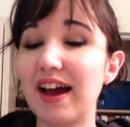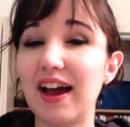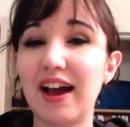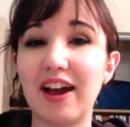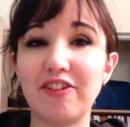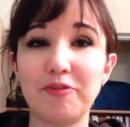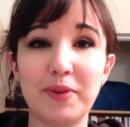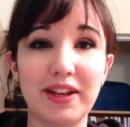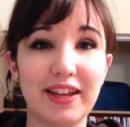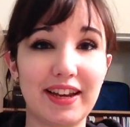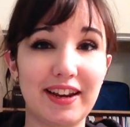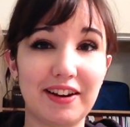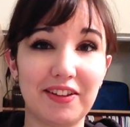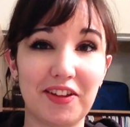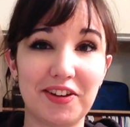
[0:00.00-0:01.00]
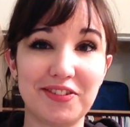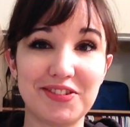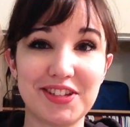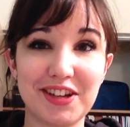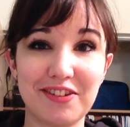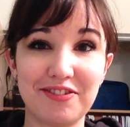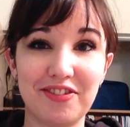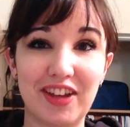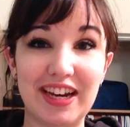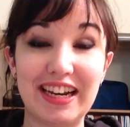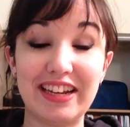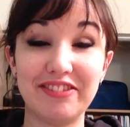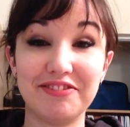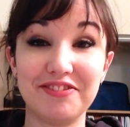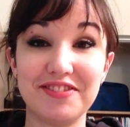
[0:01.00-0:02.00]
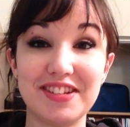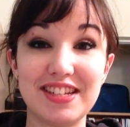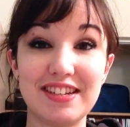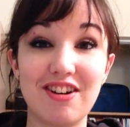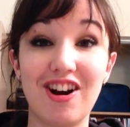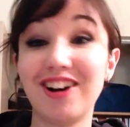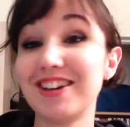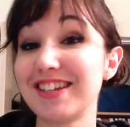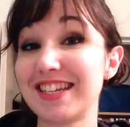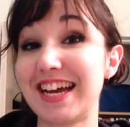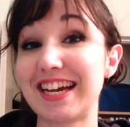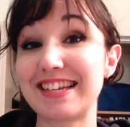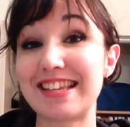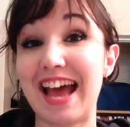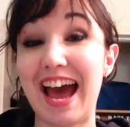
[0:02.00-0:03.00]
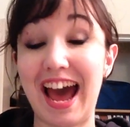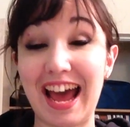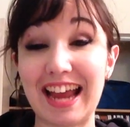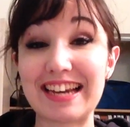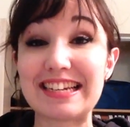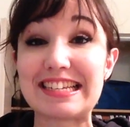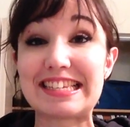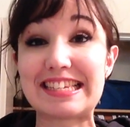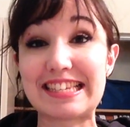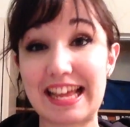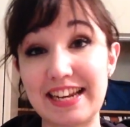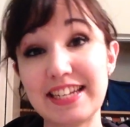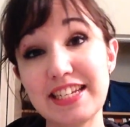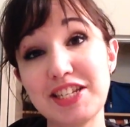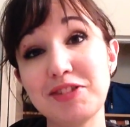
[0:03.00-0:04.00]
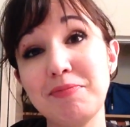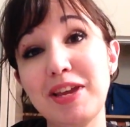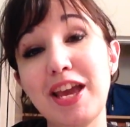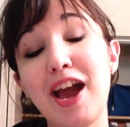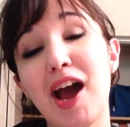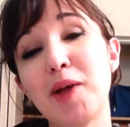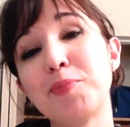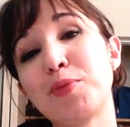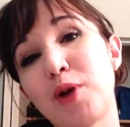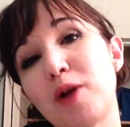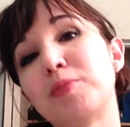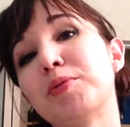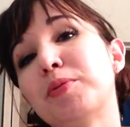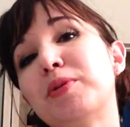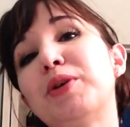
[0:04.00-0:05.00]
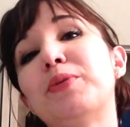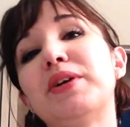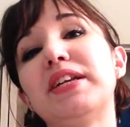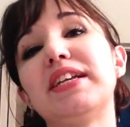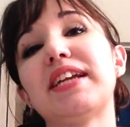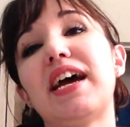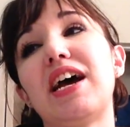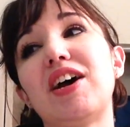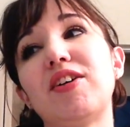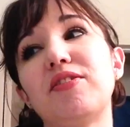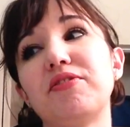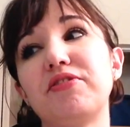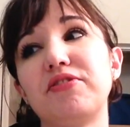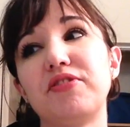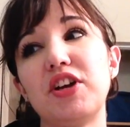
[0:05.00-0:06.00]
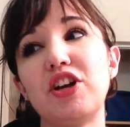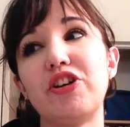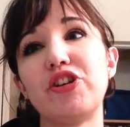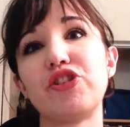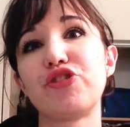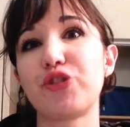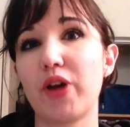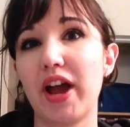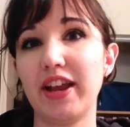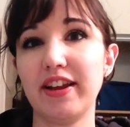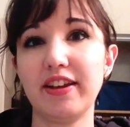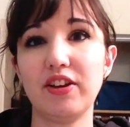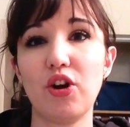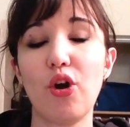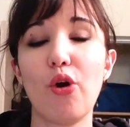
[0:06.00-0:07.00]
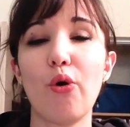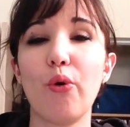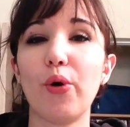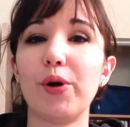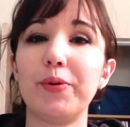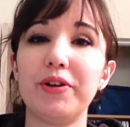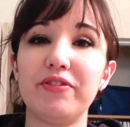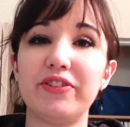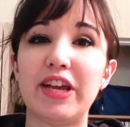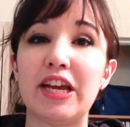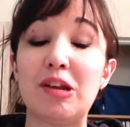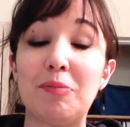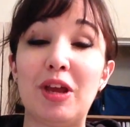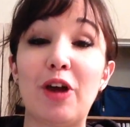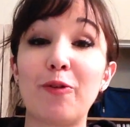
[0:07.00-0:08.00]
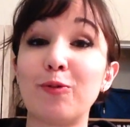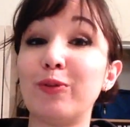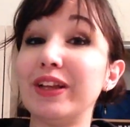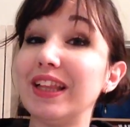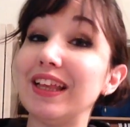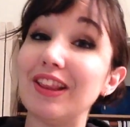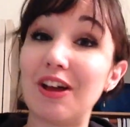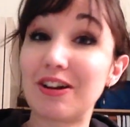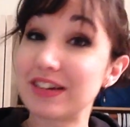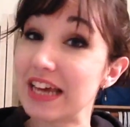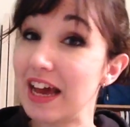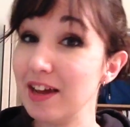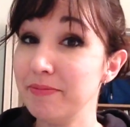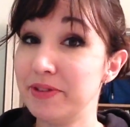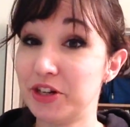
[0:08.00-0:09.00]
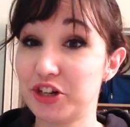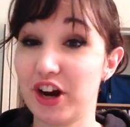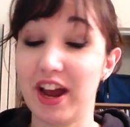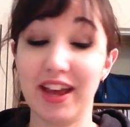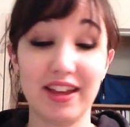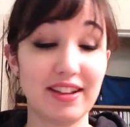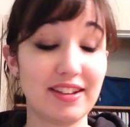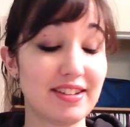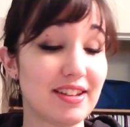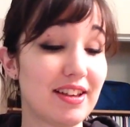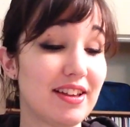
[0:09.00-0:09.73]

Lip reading: I've been getting a lot of stuff that if Art Snacks hadn't sent it to me, I probably wouldn't have tried it, or it would have taken me a really long time to try it.